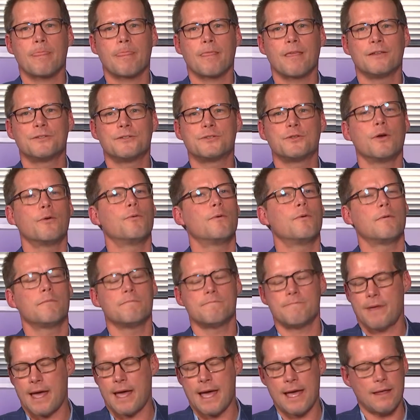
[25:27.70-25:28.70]
So
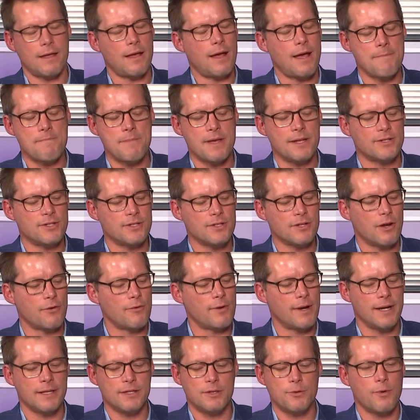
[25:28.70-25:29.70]
I mentioned
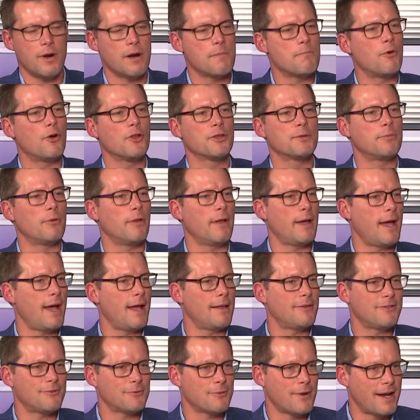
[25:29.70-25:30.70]
already, you wear multiple
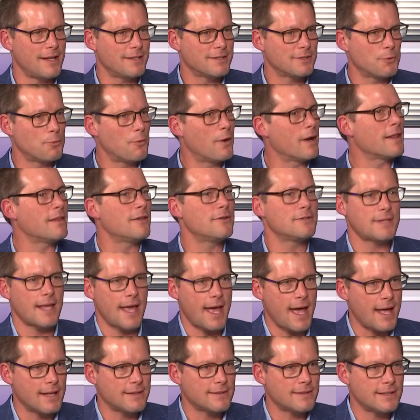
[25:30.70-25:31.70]
hats, right? So one of those
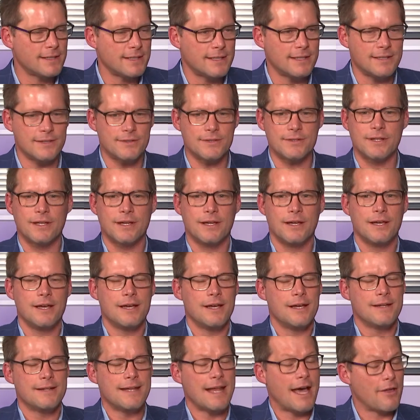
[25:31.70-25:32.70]
hats is
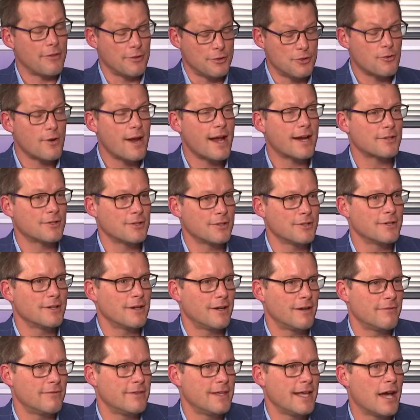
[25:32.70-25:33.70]
now the director
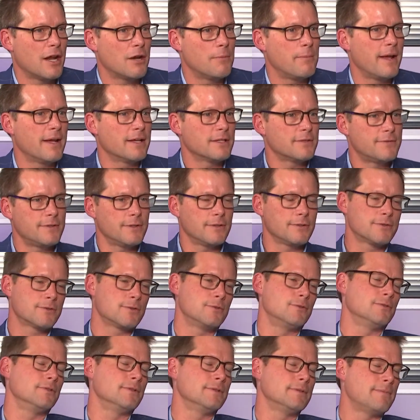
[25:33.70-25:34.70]
of the Outer Banks Field
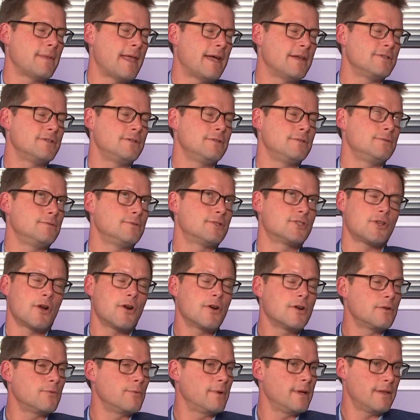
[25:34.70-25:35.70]
School. And as you
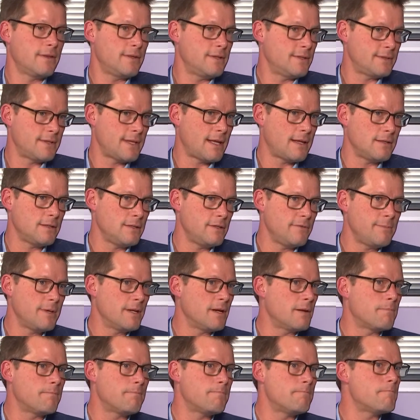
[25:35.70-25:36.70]
started with, is that you've
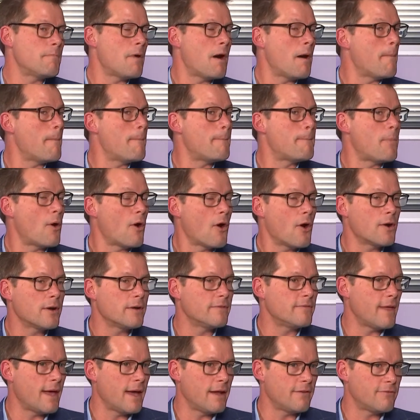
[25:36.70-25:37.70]
been a part
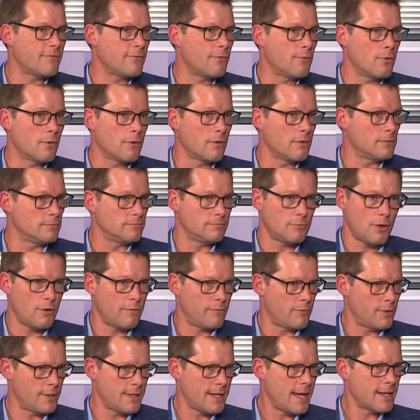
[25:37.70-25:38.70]
of that for
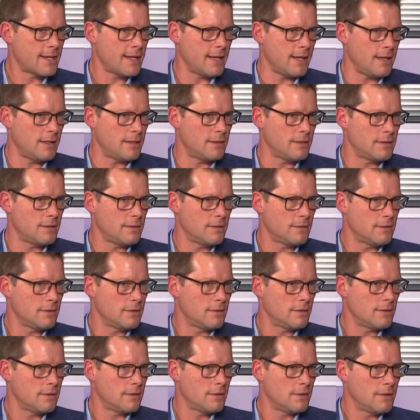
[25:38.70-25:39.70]
over a decade,
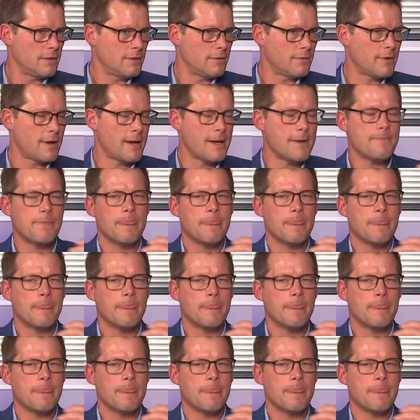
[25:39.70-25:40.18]
right?